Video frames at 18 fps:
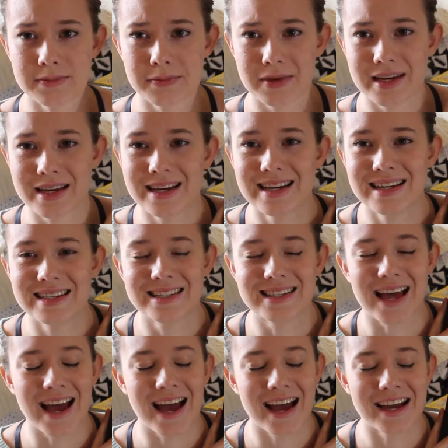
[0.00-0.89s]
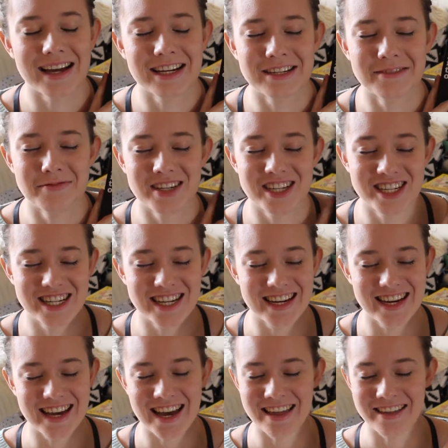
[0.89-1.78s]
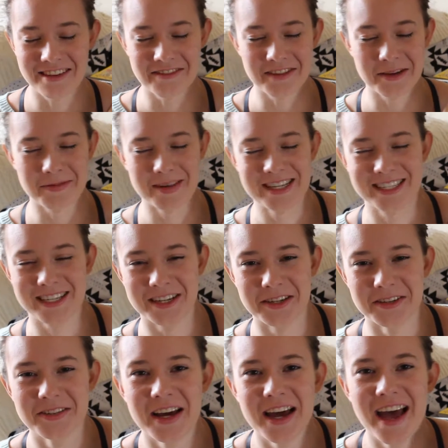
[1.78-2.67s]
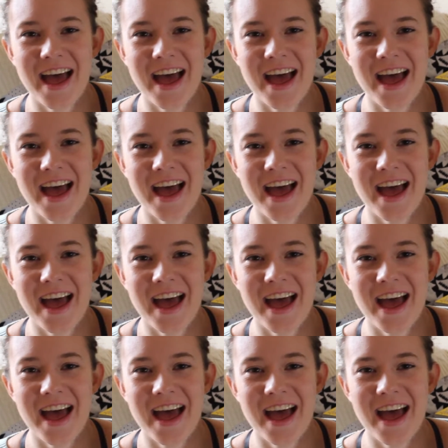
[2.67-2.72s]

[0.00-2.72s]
because I'm shit at loving myself.